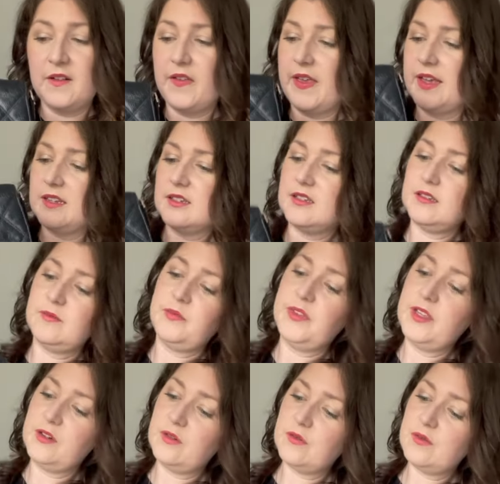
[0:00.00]
And,
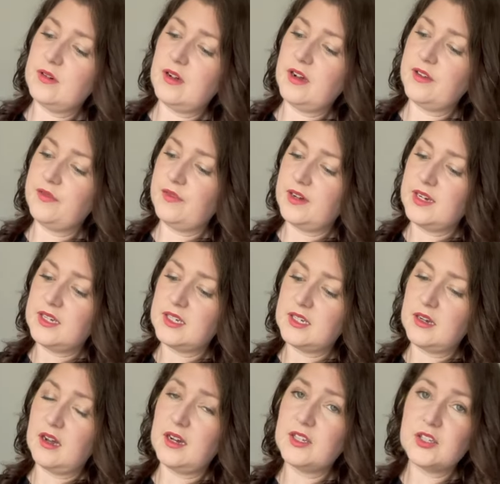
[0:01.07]
you know, I
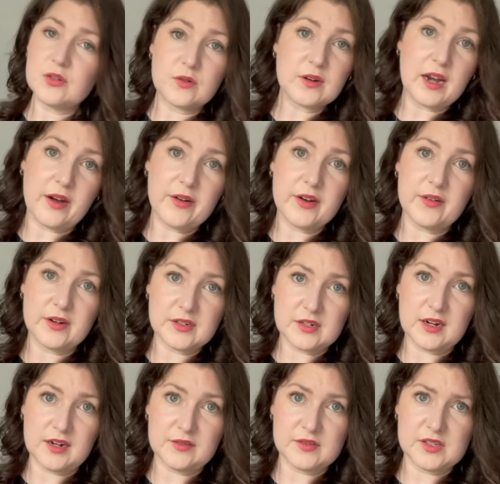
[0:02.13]
find I don't carry around a
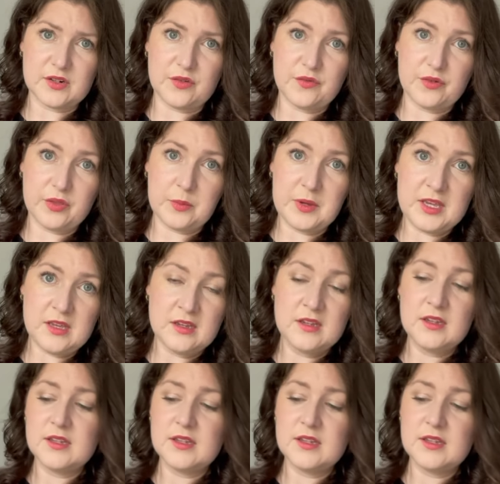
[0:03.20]
lot of stuff with me,